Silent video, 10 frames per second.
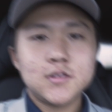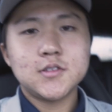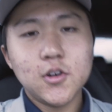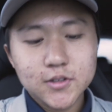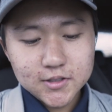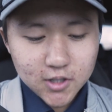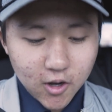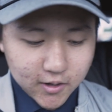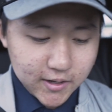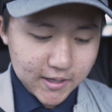So this
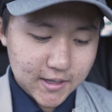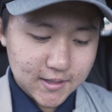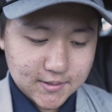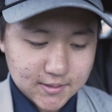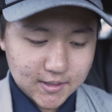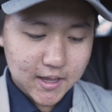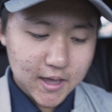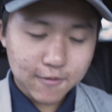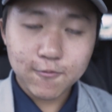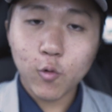car is
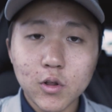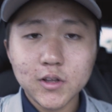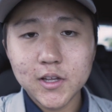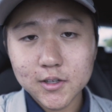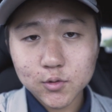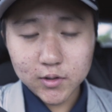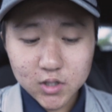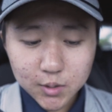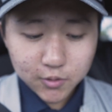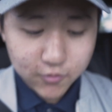a 4-liter twin
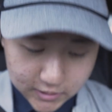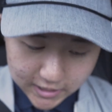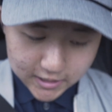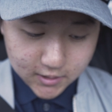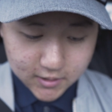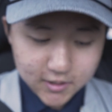turbo V8